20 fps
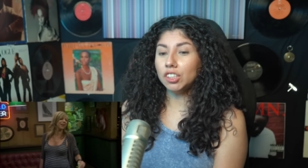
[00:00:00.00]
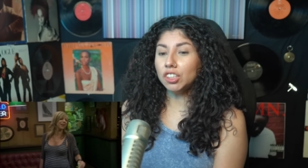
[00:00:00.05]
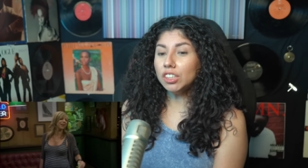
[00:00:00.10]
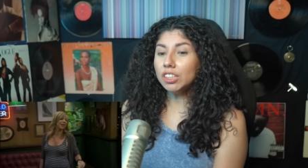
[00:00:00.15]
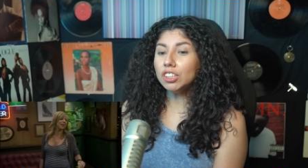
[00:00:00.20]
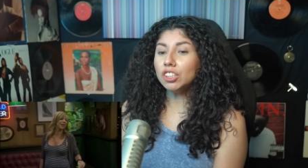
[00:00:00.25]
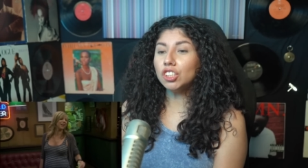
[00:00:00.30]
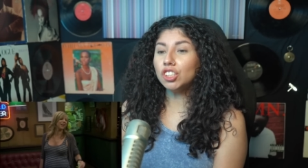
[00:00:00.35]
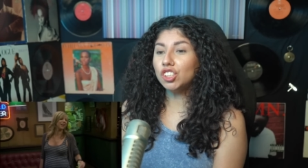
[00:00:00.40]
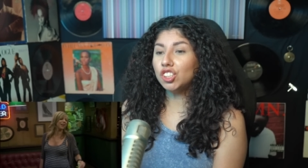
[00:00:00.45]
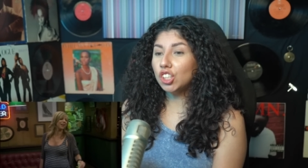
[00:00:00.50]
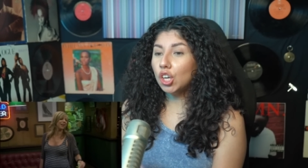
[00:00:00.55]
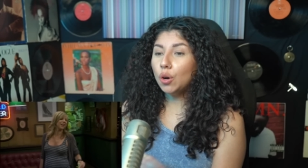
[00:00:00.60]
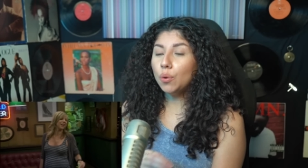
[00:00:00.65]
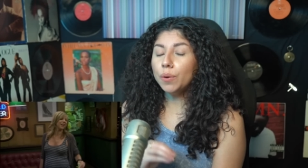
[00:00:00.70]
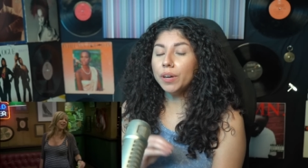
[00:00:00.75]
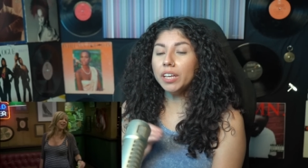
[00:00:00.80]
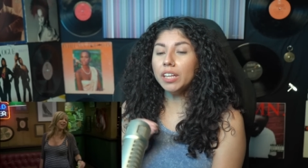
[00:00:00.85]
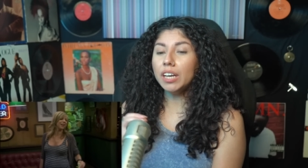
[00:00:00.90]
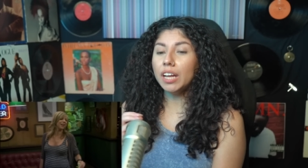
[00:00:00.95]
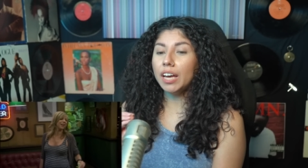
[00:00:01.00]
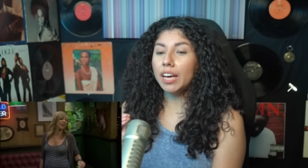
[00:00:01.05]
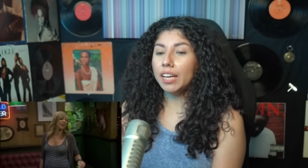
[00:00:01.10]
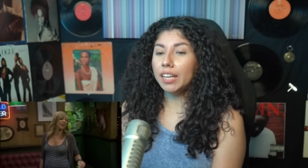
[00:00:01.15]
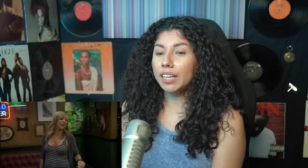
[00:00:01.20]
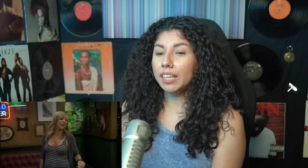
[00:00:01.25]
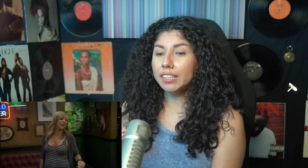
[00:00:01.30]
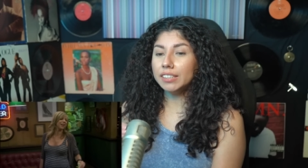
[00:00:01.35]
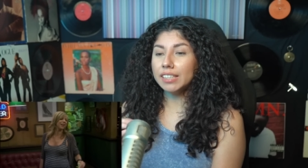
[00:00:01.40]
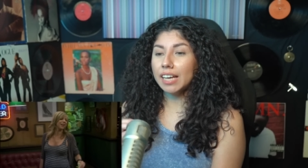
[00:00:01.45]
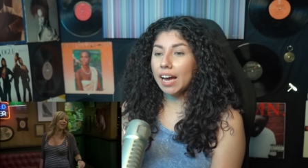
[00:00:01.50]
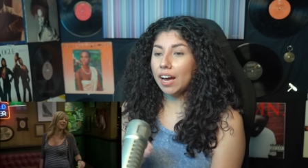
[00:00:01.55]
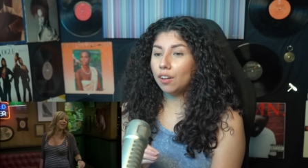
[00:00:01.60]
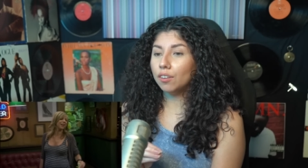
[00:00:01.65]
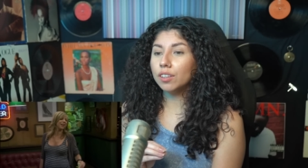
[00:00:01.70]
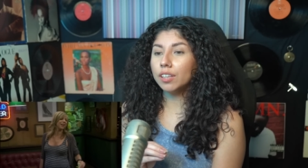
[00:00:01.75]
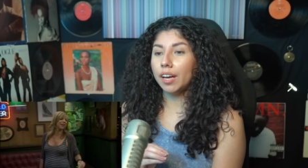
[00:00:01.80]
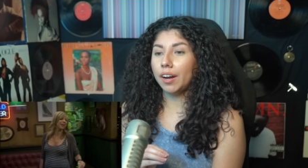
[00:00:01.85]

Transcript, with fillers: She's showing and it's out